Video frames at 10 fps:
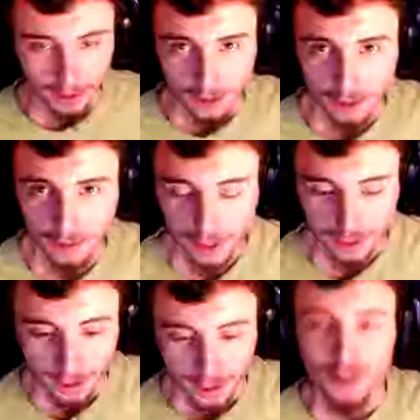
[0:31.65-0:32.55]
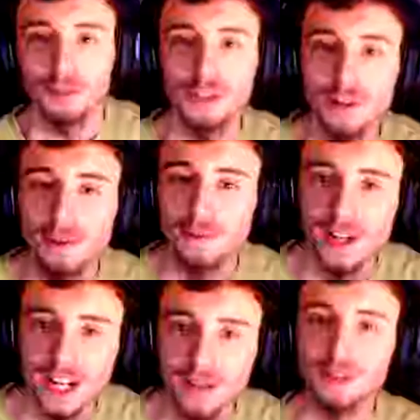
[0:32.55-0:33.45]
Oh wait. What's up everybody,
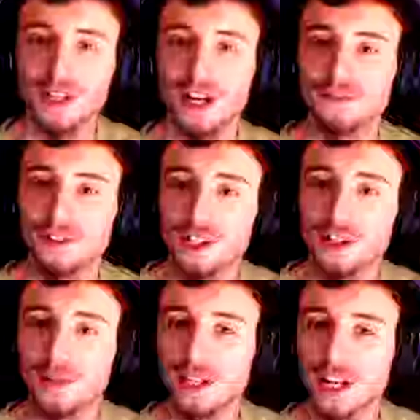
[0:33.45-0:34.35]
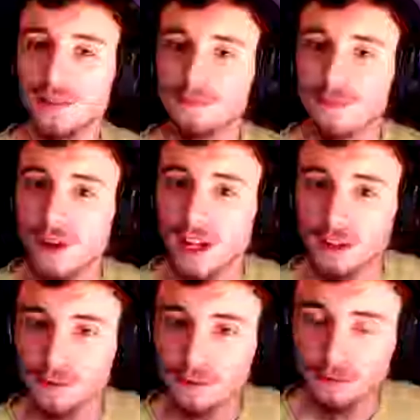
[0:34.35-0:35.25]
I'm Scott Vordem and I'm here
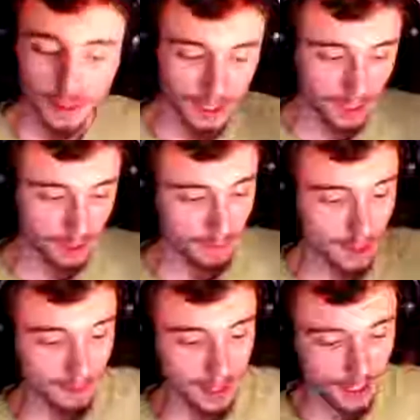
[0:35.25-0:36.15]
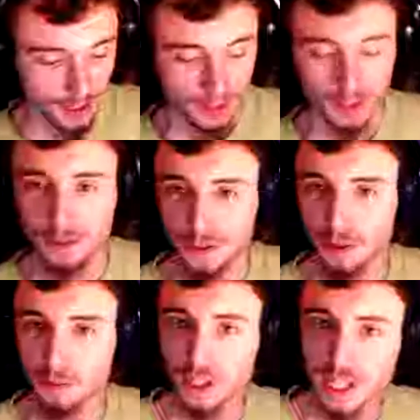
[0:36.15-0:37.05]
with
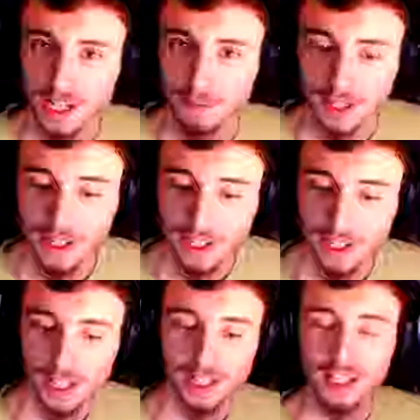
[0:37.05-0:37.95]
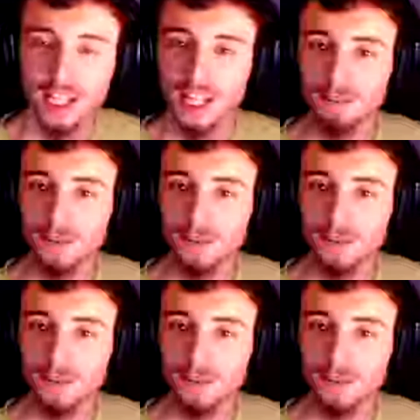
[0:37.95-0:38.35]
BBS001gaming in the game